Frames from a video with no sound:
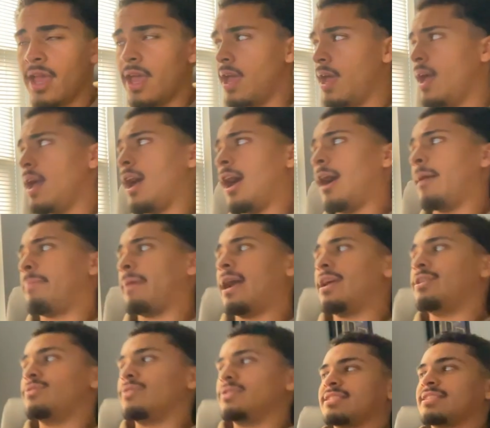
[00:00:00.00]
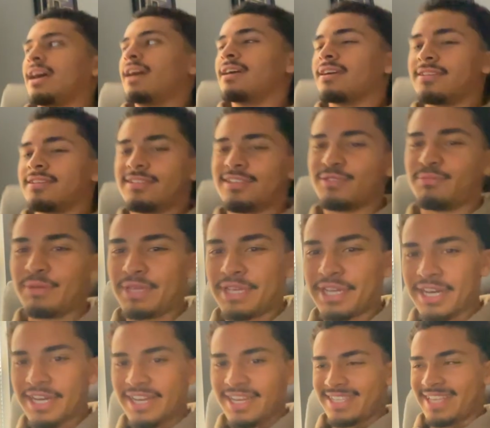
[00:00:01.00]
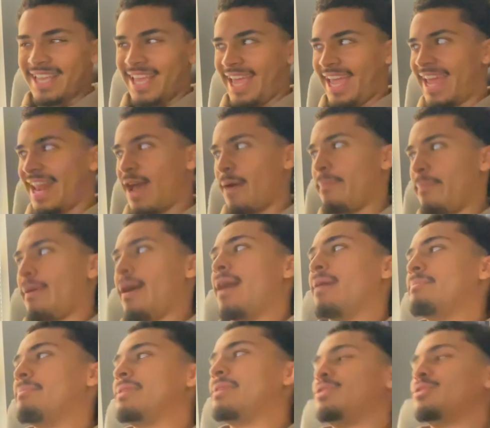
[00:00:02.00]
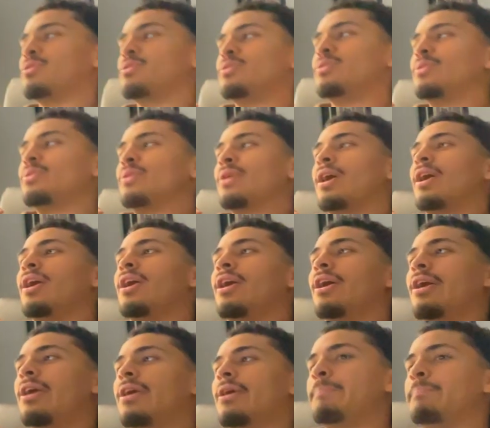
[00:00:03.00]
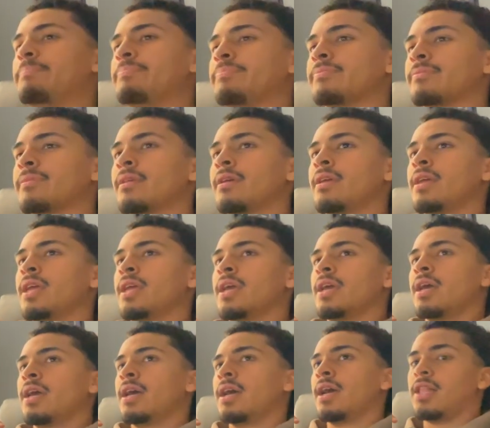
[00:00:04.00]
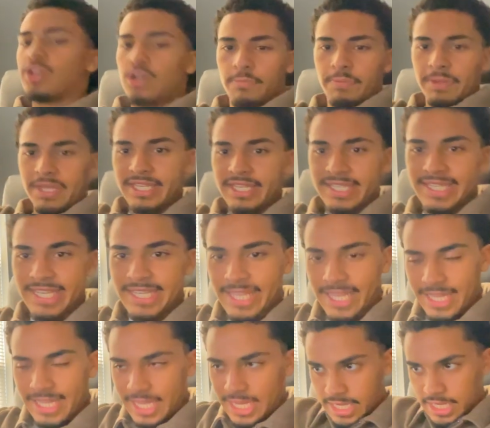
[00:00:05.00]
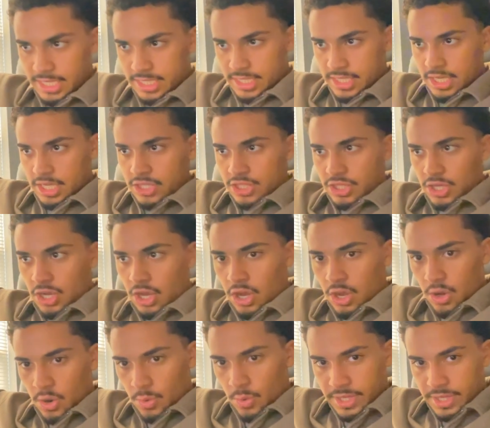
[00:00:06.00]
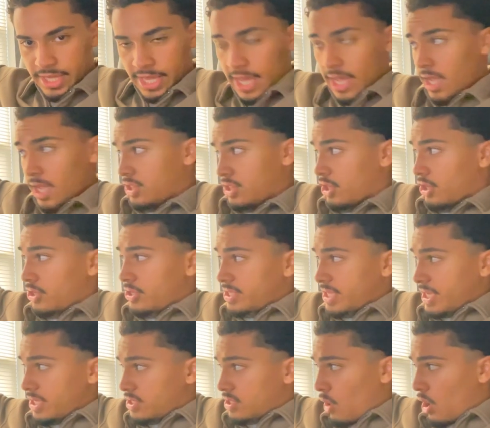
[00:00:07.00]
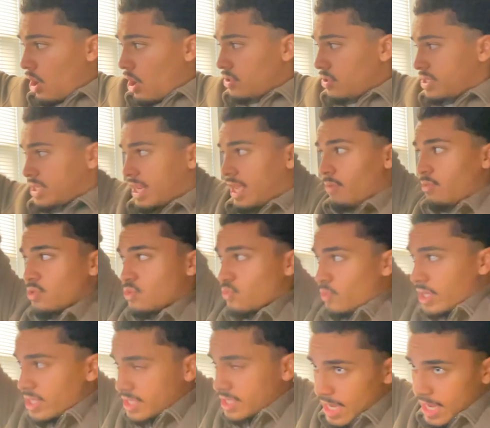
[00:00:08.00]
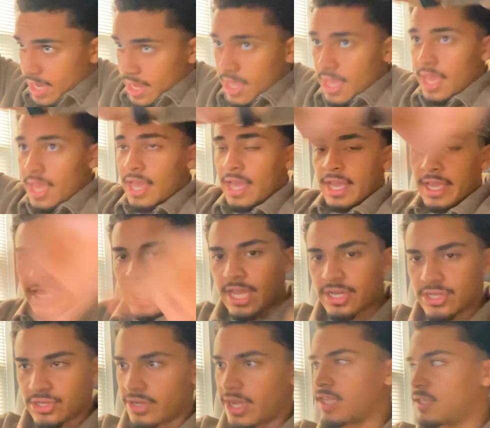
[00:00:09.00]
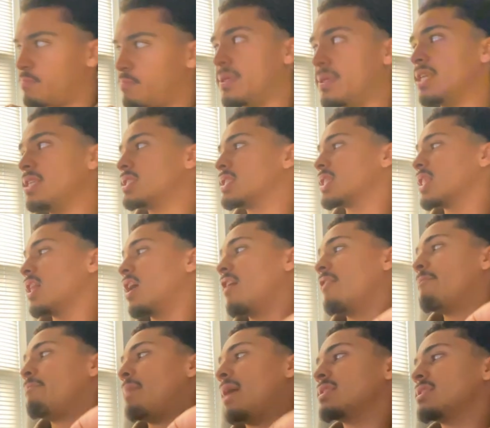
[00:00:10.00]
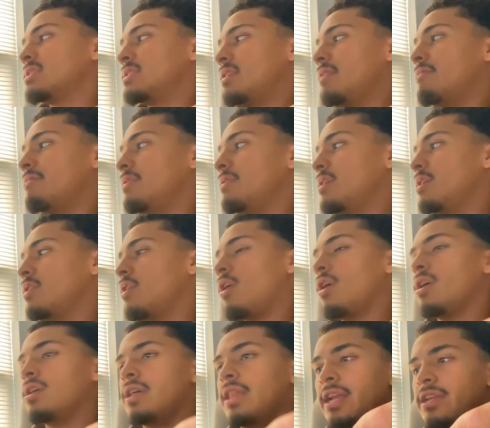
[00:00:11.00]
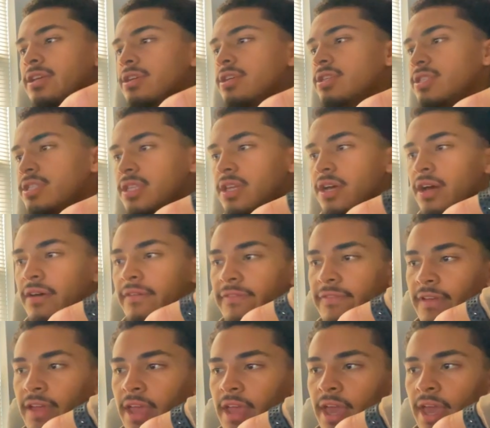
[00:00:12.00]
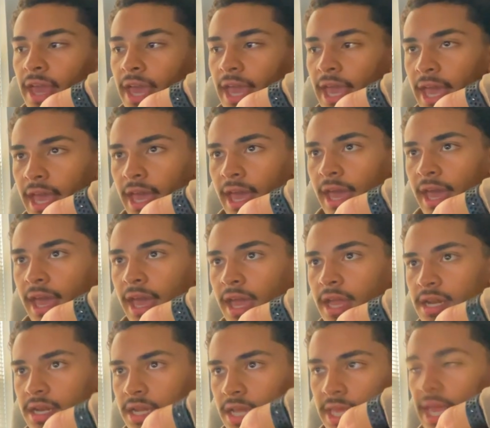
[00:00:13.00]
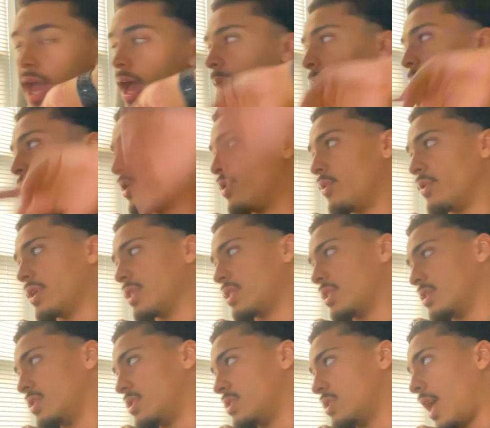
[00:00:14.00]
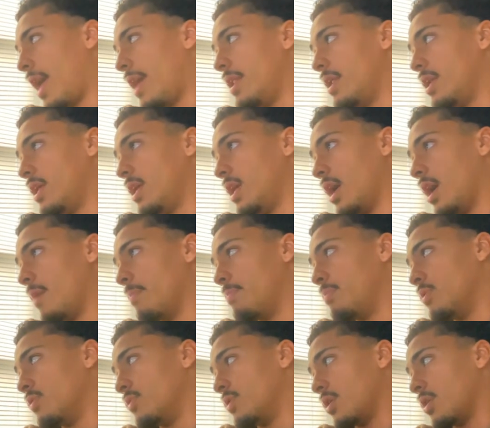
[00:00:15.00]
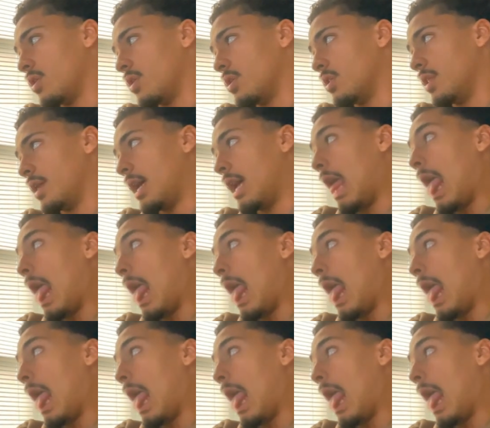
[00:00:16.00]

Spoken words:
I'll probably do a TikTok just because. And I'll probably do a little PTC thing like this. So yeah, Thursday's tomorrow. Today was Wednesday. Catch you guys. Peace, love, positivity, all of that good stuff. And yeah, I'm going to go get this edited, uploaded, and all of that.